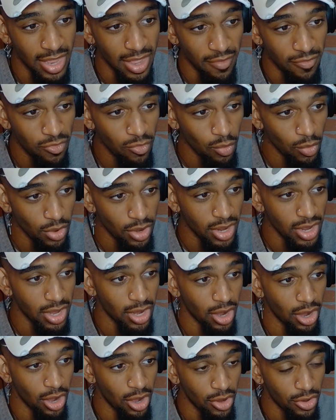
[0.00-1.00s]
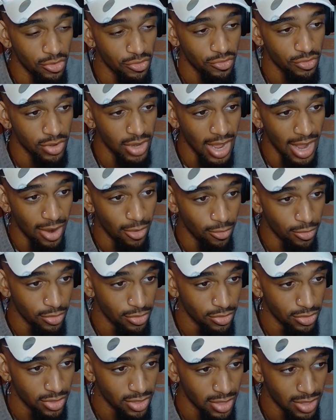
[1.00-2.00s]
devs working 100
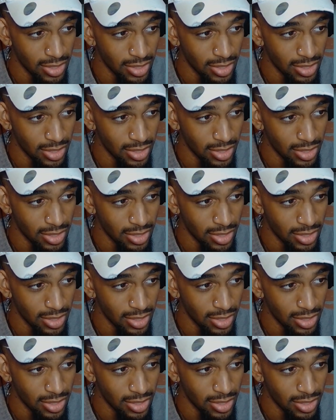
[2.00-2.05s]
hours.